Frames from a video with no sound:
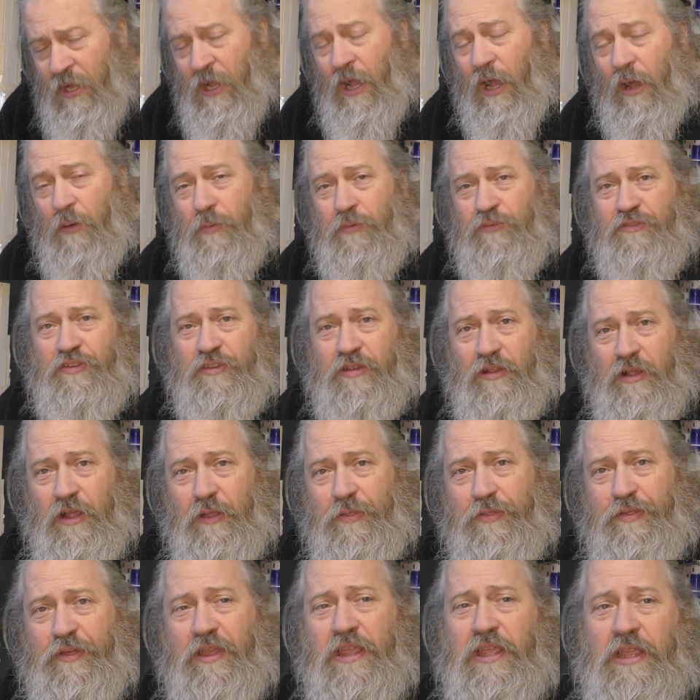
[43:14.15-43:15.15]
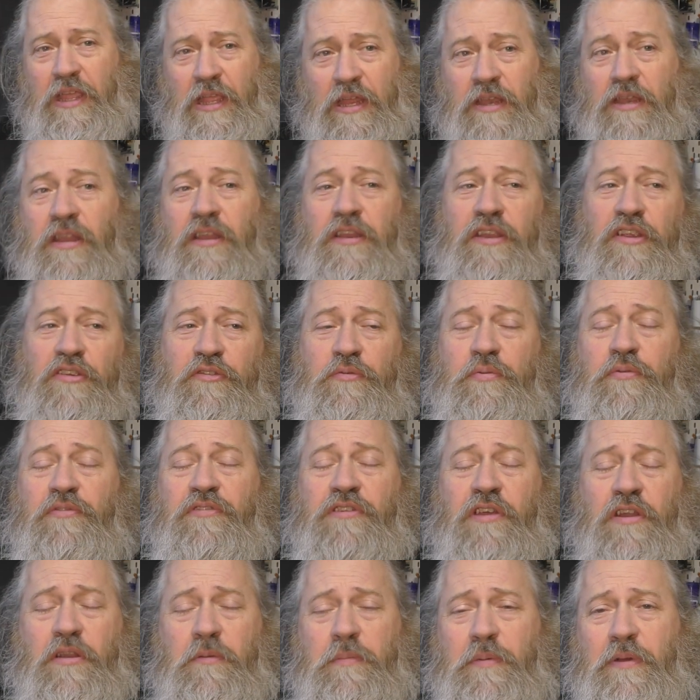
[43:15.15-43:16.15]
I was thinking that this was
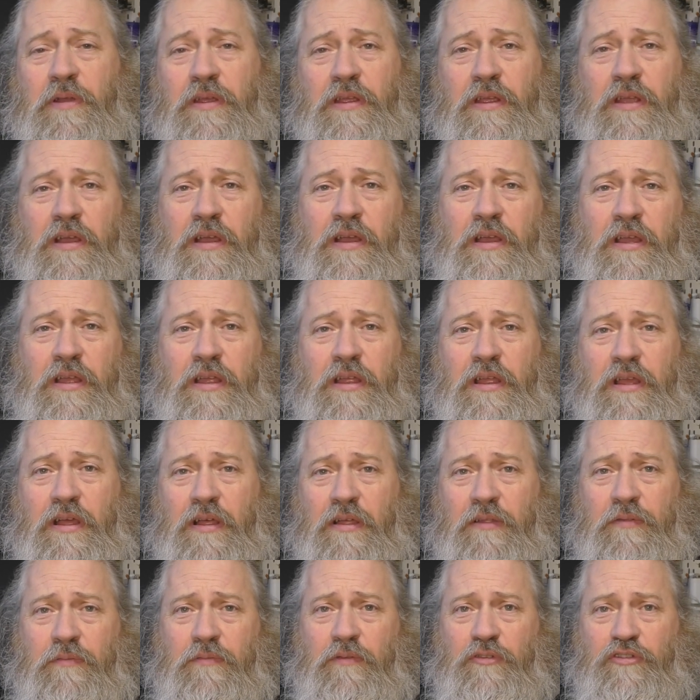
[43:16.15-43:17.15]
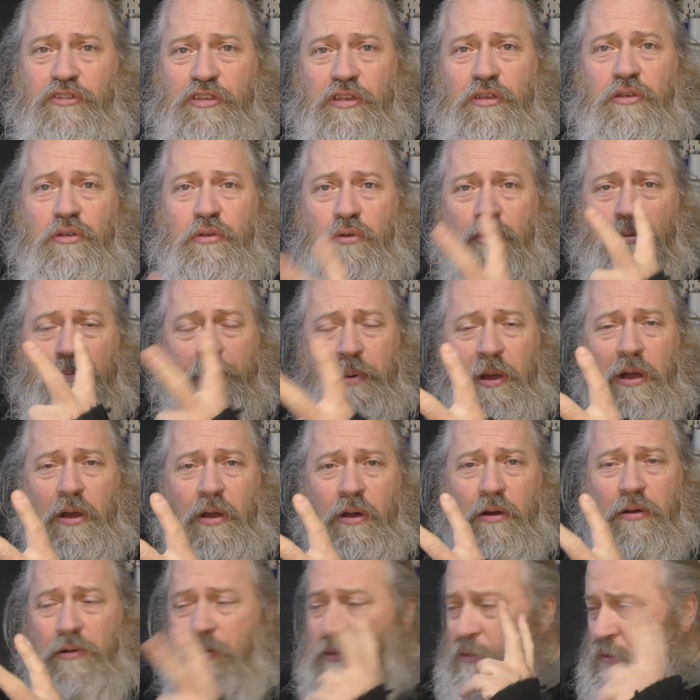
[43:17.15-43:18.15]
going to be a, uh, a, a
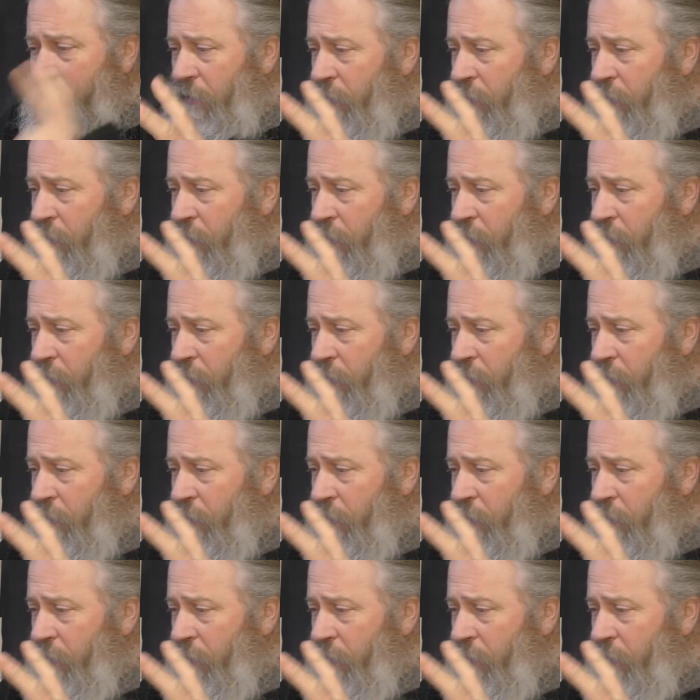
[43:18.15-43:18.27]
two-part